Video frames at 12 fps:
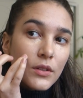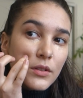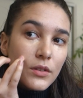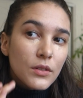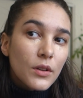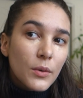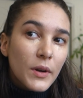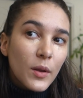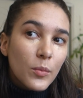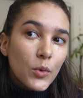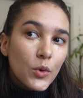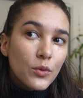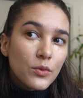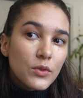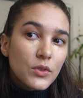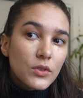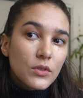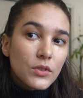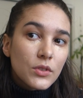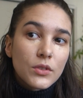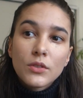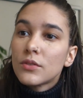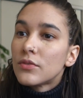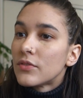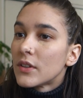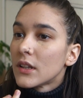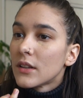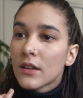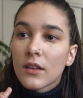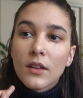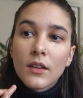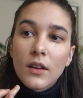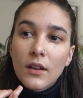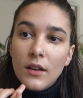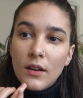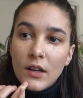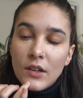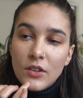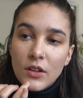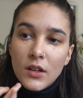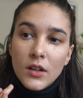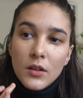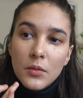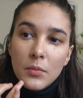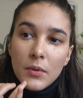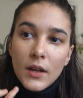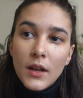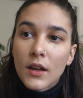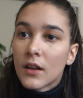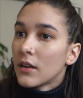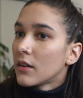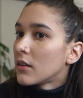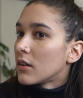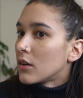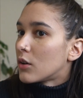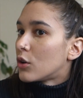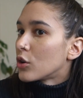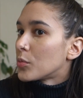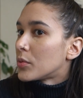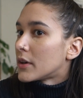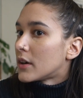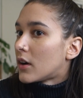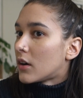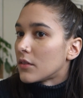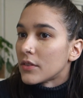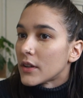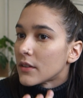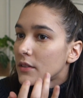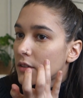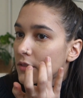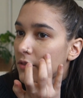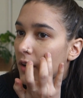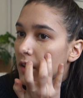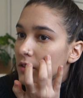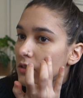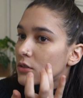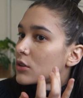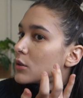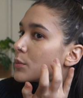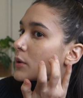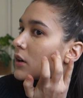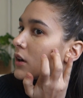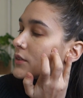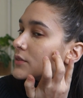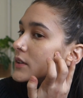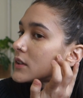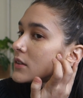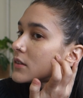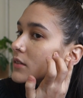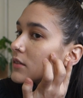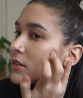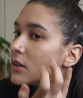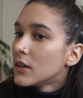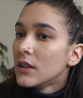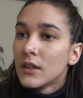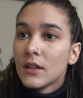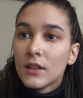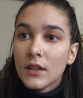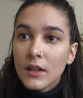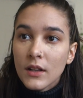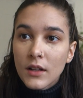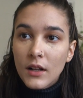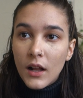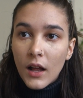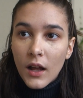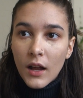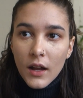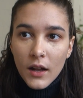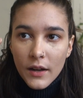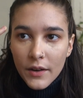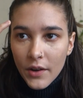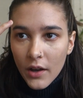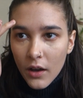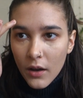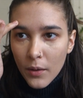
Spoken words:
So when I moved to Philly, I got a job at a corporate office, a fashion corporate office. And